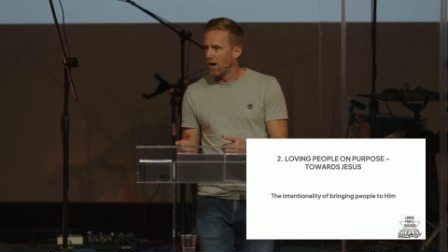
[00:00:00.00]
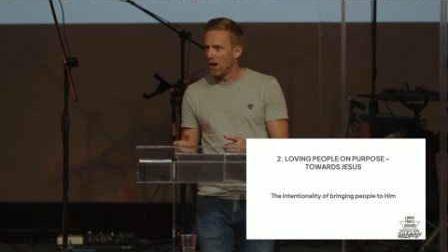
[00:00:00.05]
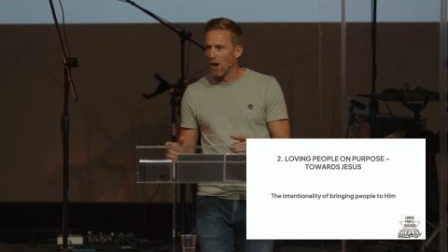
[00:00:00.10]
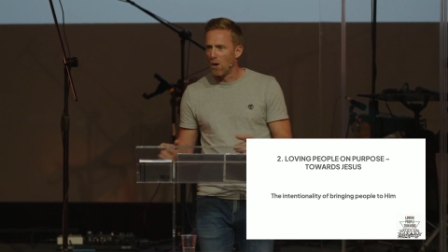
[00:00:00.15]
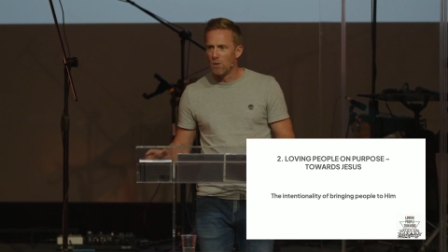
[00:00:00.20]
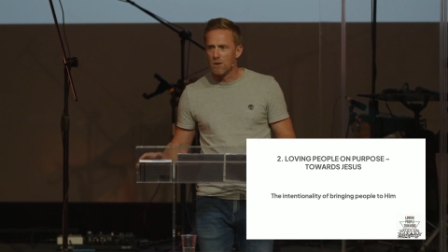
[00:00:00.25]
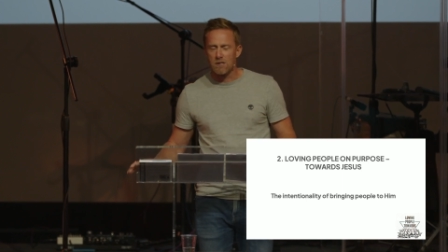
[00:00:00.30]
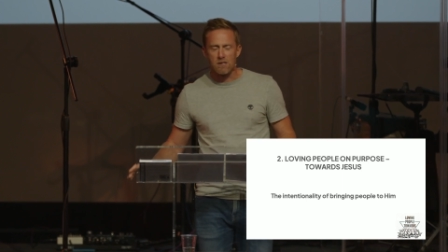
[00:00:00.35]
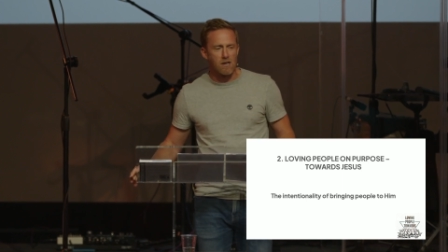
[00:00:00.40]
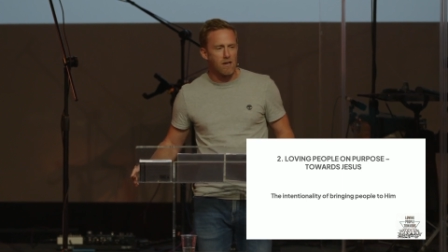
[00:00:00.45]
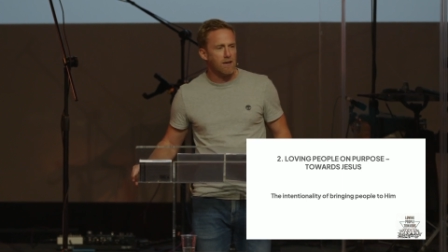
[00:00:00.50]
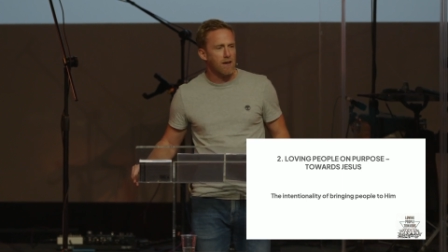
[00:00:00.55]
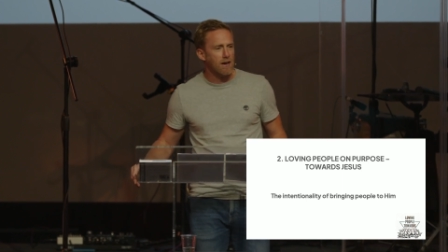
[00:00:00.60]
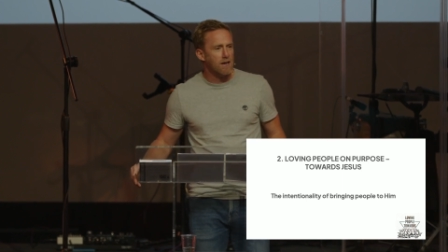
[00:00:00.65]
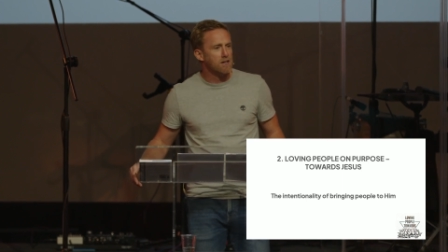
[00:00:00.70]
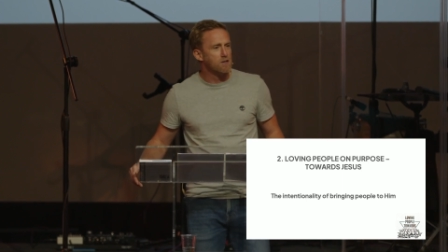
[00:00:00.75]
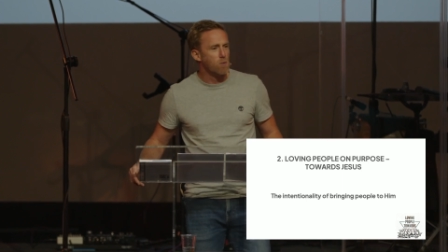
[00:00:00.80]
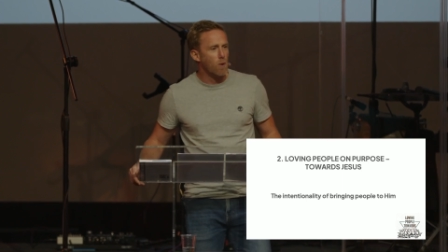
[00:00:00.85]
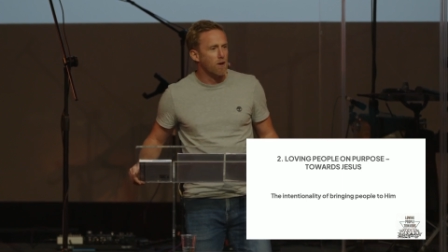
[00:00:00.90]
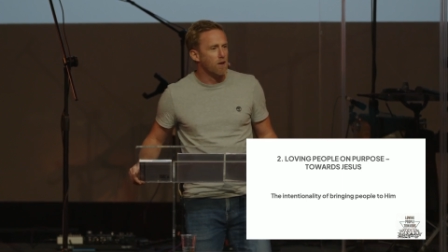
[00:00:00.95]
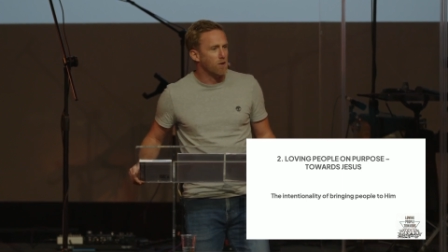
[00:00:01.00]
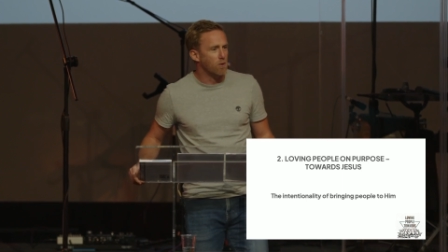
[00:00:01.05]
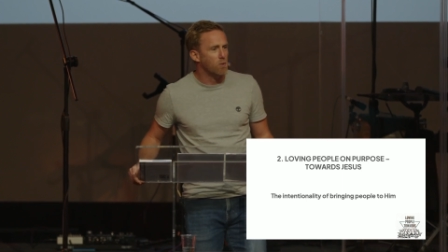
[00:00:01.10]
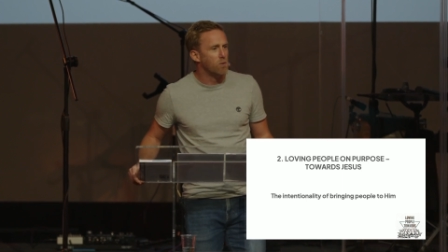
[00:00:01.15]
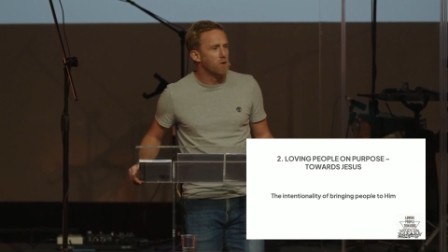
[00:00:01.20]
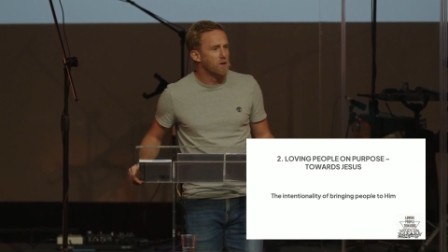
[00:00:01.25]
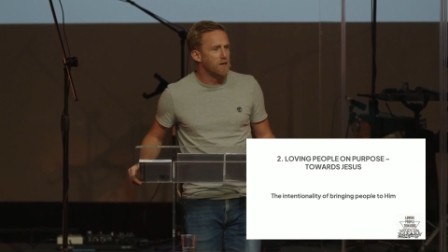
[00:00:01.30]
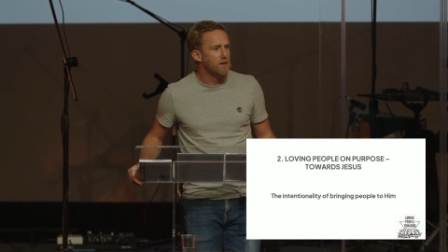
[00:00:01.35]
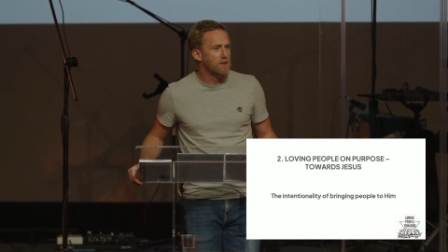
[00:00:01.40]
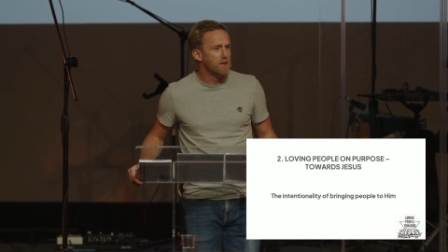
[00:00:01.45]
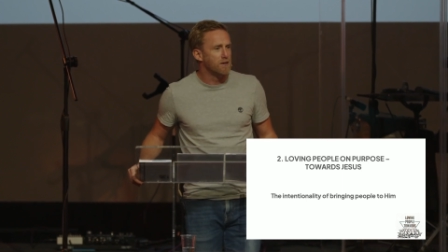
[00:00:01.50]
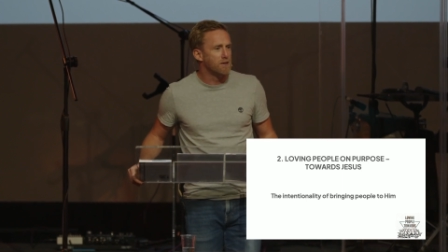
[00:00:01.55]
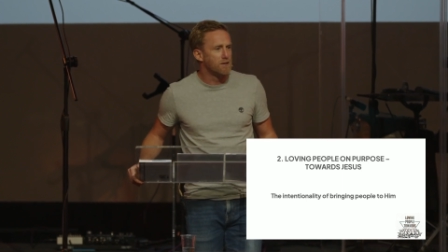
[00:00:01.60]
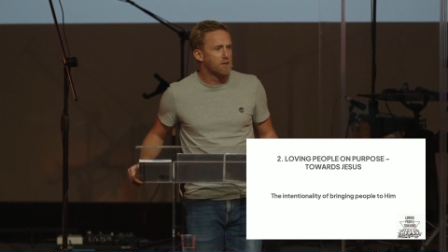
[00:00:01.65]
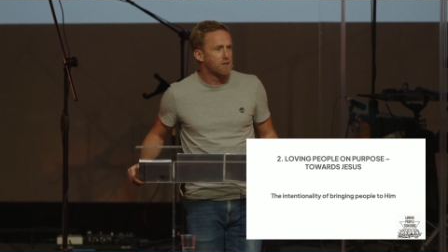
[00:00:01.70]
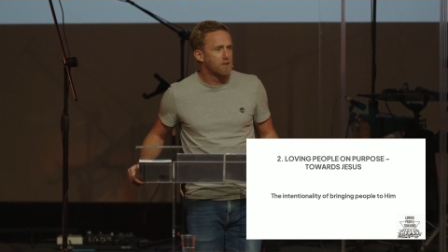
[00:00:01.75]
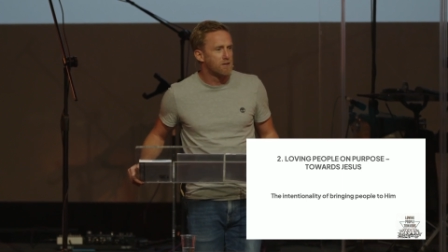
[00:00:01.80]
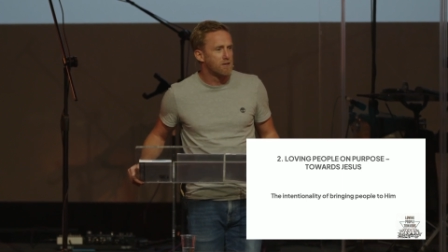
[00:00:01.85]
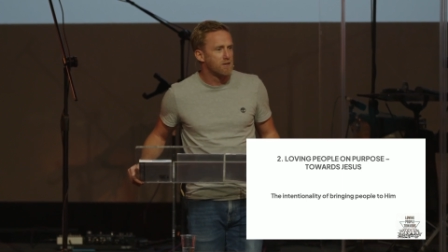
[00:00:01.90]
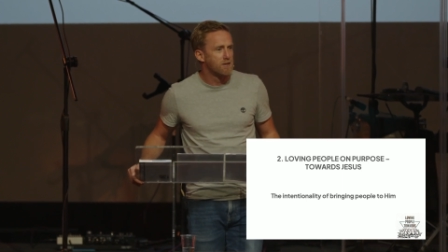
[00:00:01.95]
I would say that is one of the
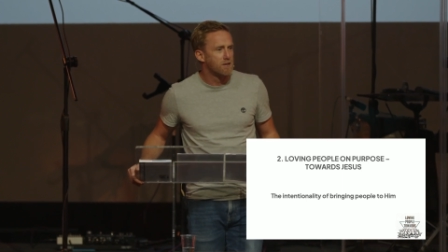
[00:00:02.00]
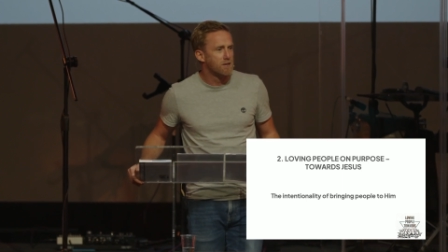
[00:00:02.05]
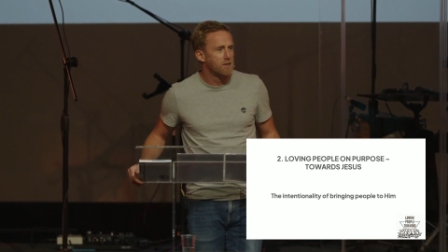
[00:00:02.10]
weirdest